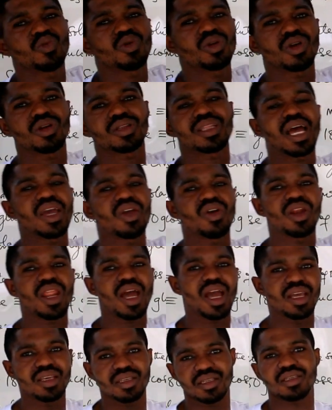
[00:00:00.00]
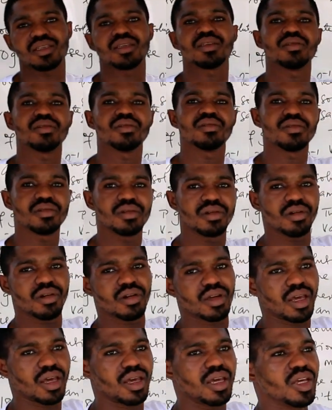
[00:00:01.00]
will not ionize.
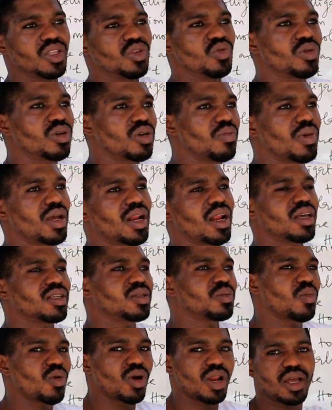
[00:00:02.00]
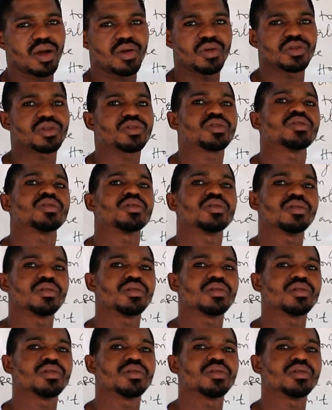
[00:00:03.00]
Okay, it will remain as molecules